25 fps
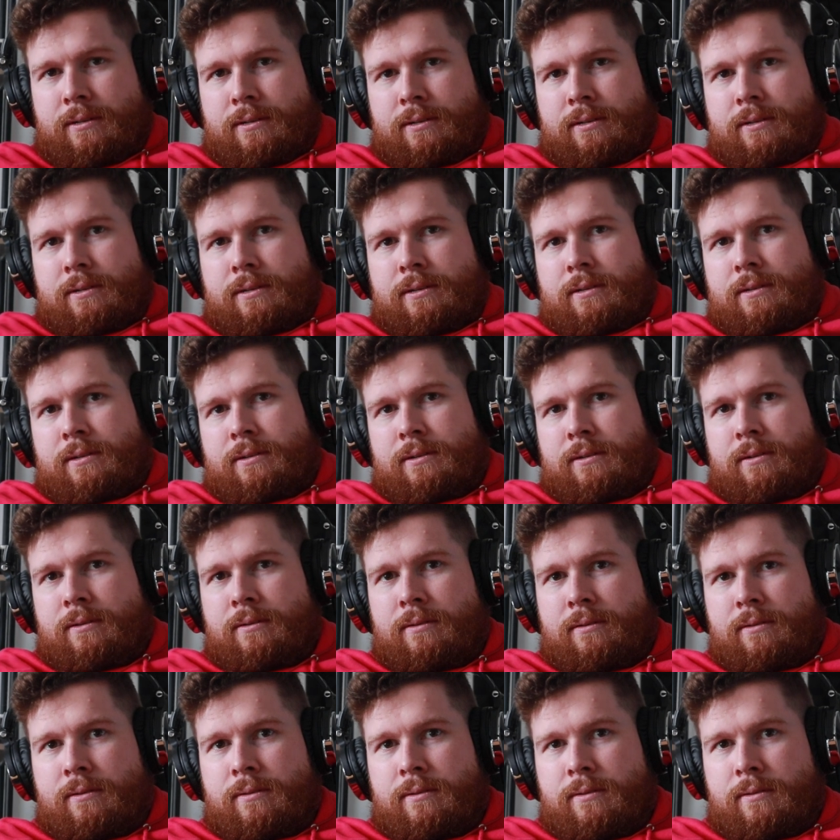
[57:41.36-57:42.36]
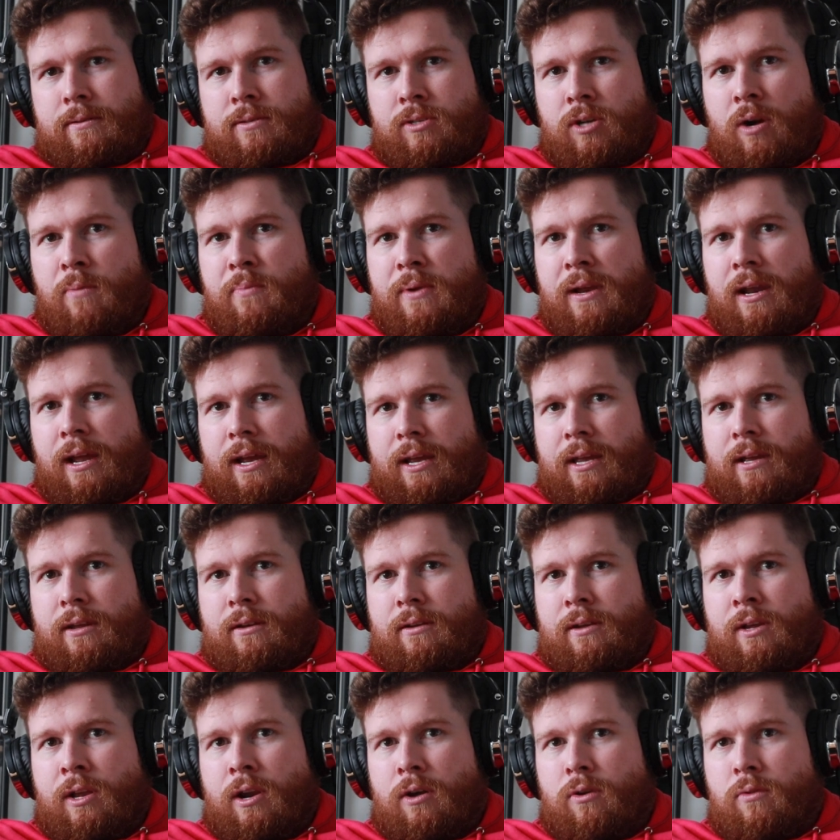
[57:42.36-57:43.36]
two. Don't be like,
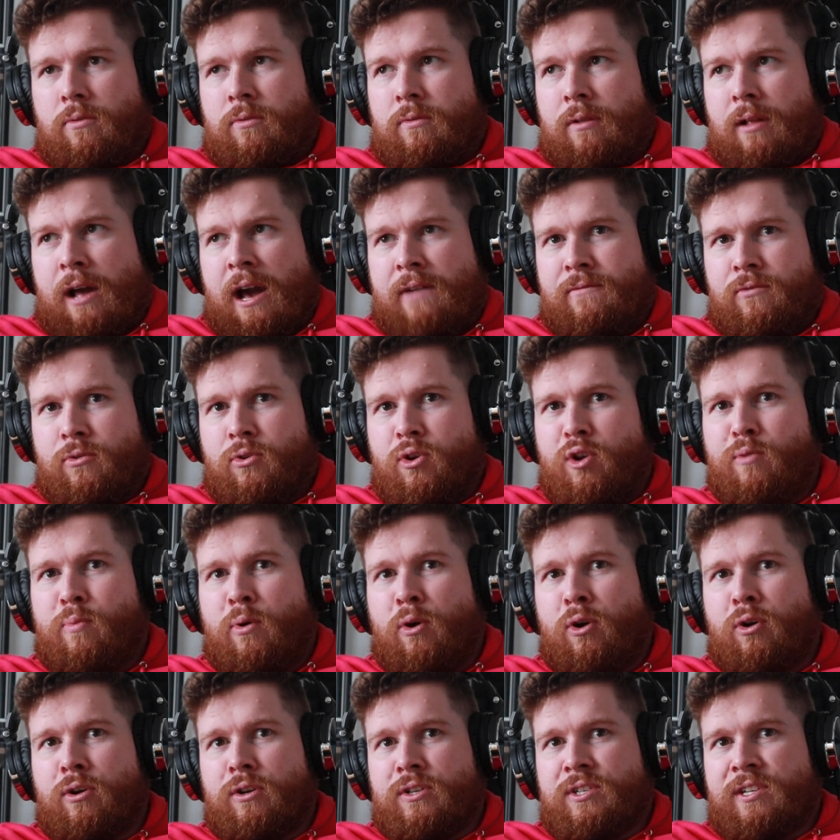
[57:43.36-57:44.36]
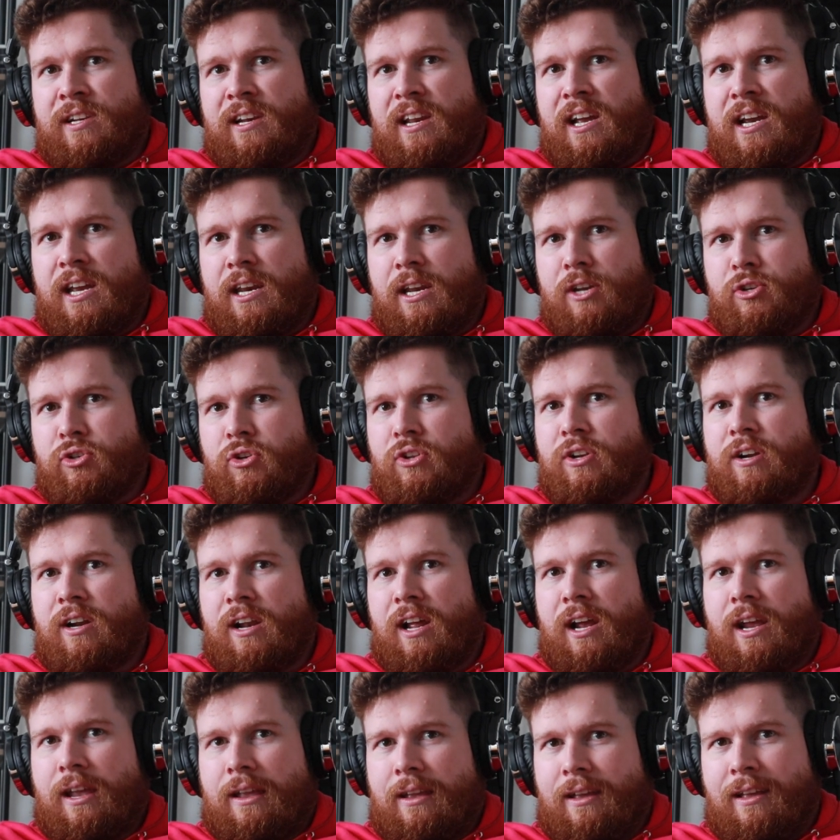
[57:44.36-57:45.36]
you know, having group hugs and licking each other. Like.